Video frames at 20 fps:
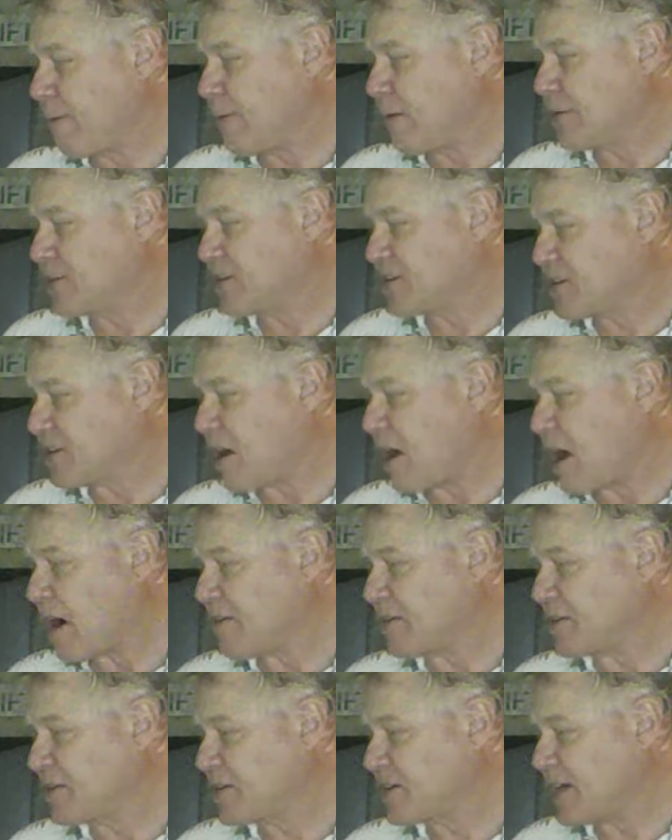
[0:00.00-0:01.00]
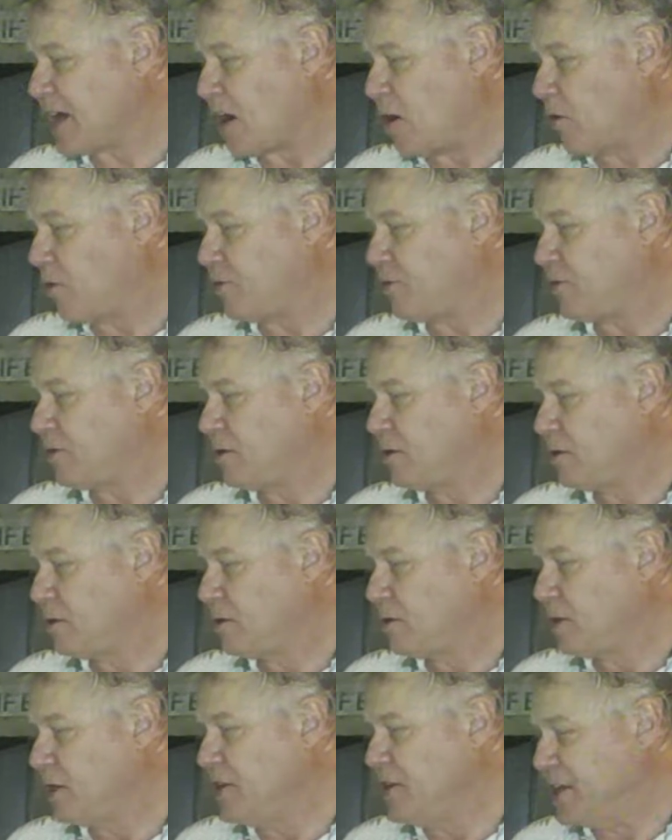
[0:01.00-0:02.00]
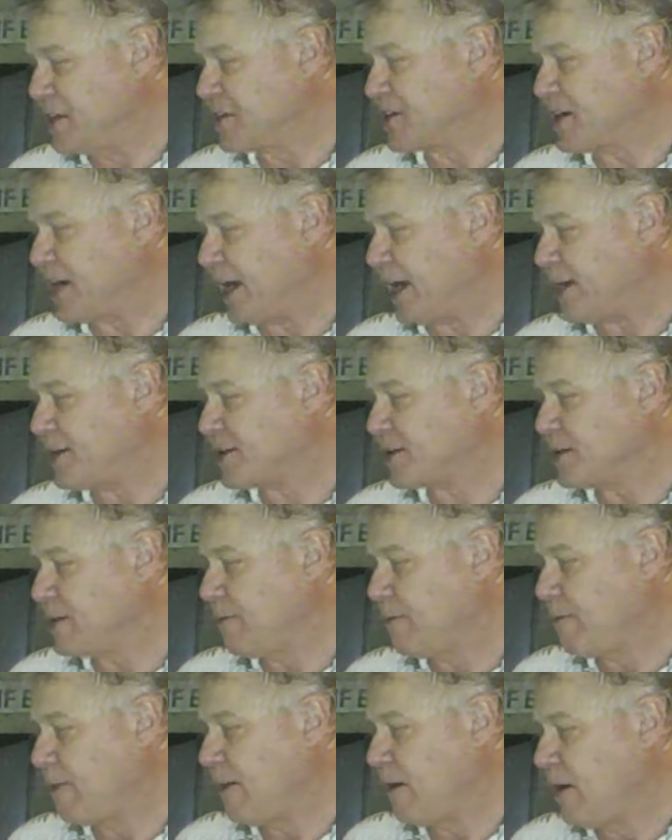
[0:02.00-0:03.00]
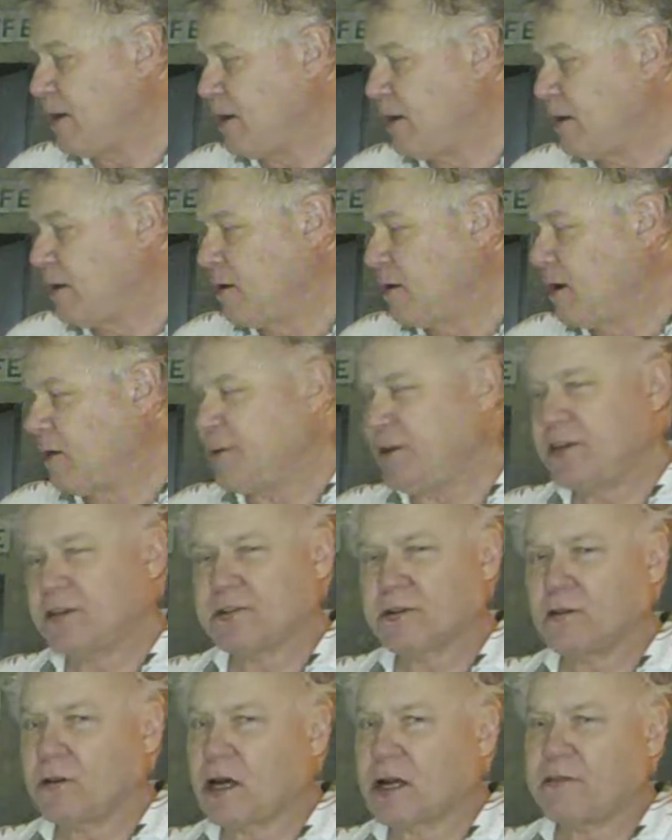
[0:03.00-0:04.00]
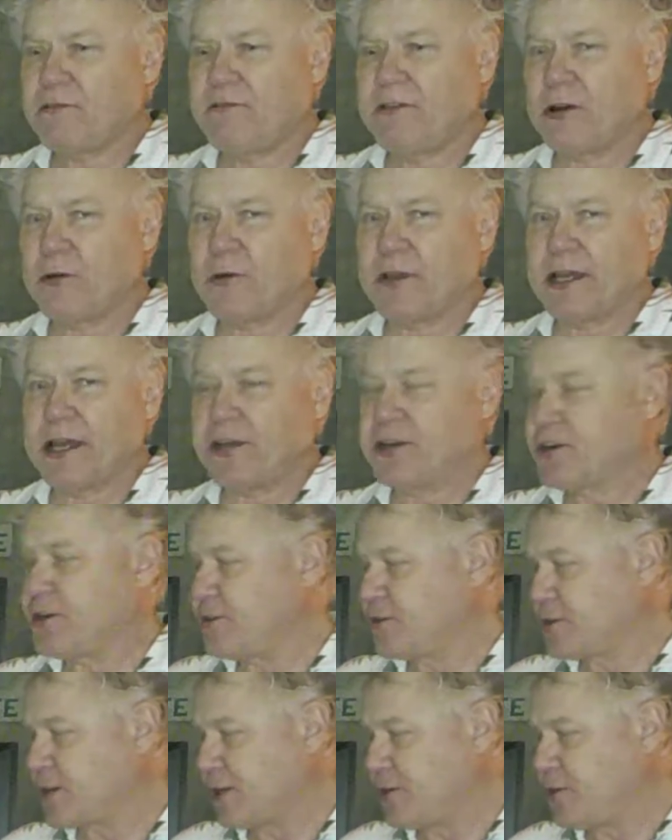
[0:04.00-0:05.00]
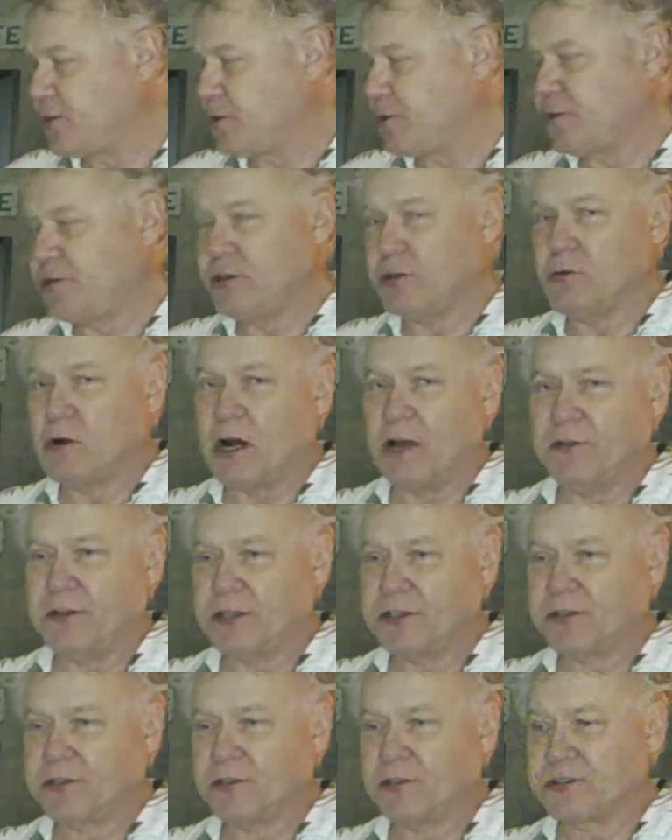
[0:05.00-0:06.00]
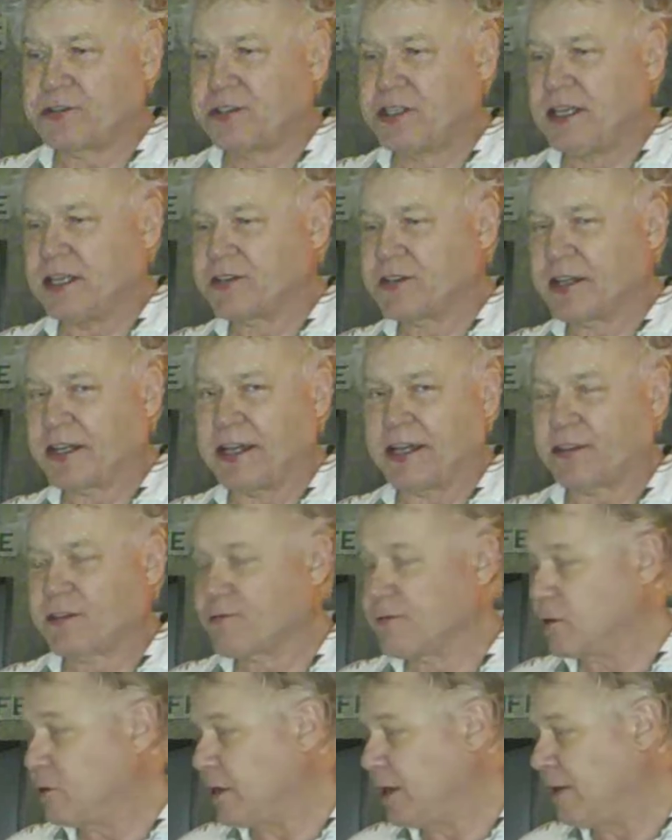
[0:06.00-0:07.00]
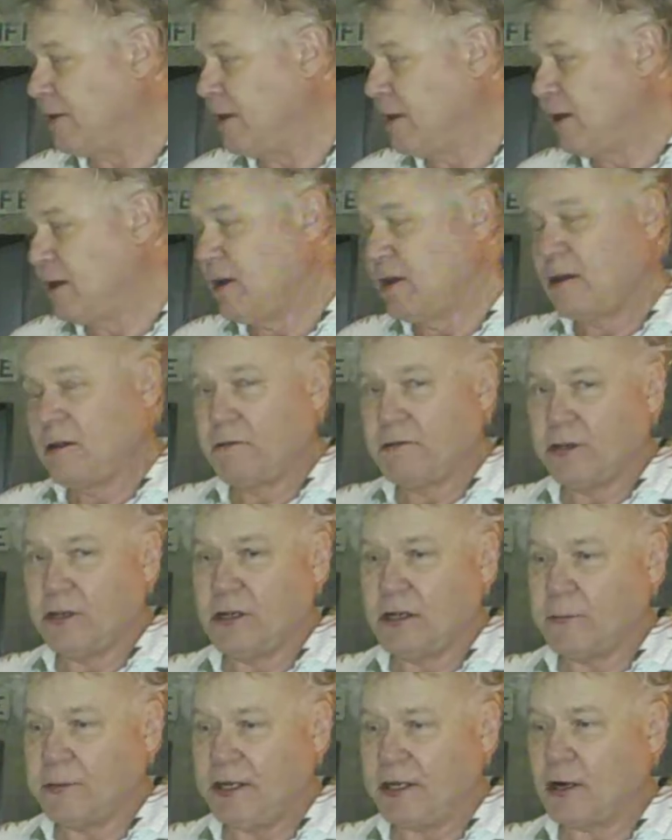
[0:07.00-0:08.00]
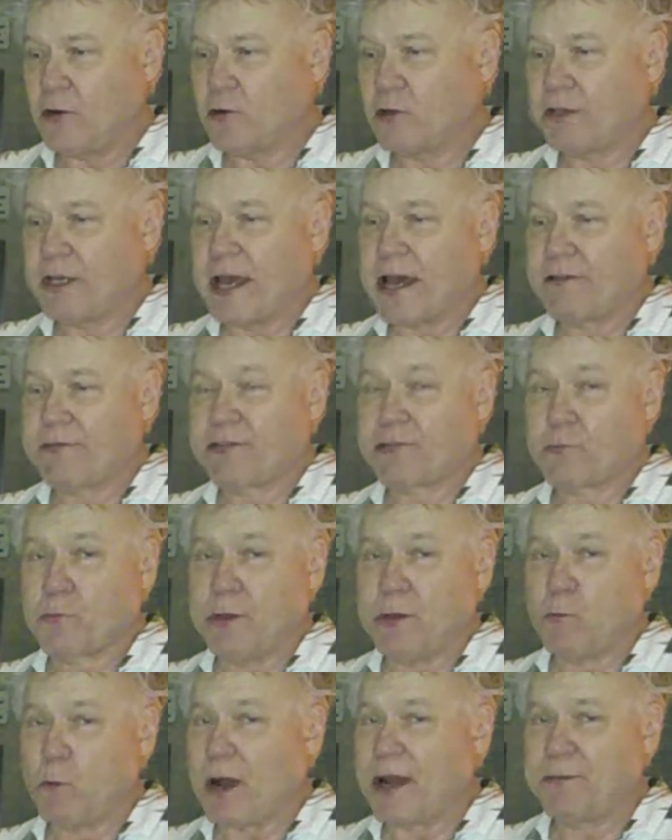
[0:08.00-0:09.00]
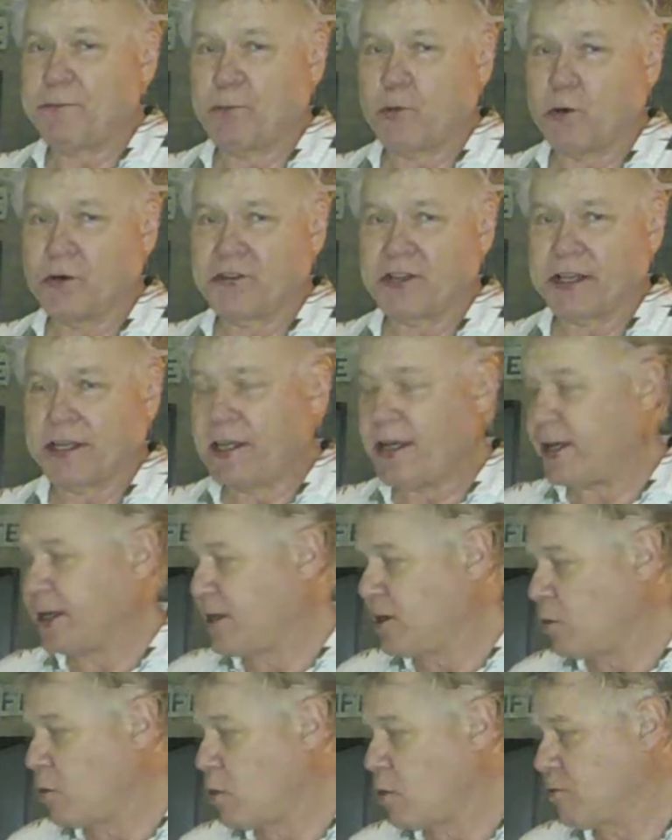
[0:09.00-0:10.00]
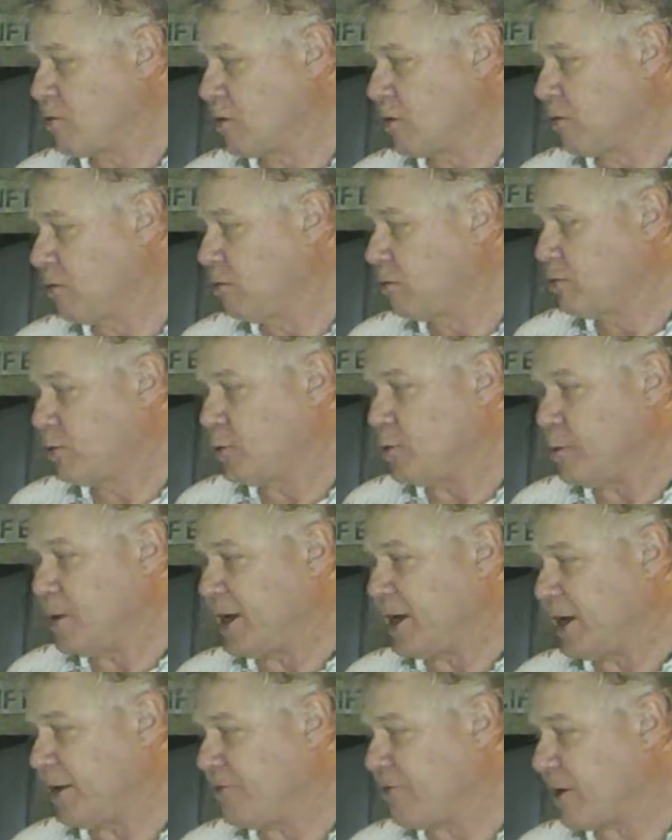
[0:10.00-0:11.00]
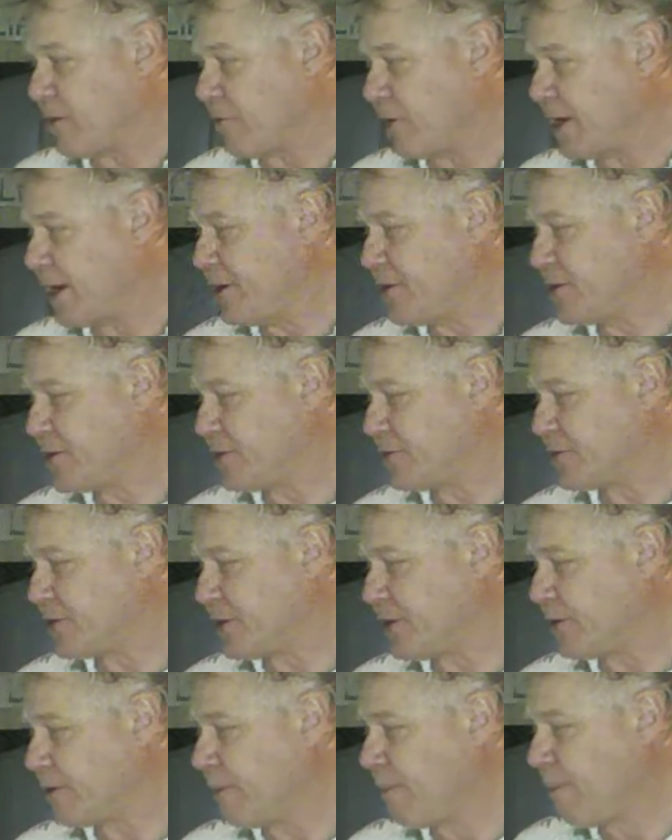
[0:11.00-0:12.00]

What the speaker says: star itself, in this case, I mean, there's a lot of variations that you could do on this. You'll see as I get through it. I mean, I only have 3 whiteboards. I can't go over too many variations here.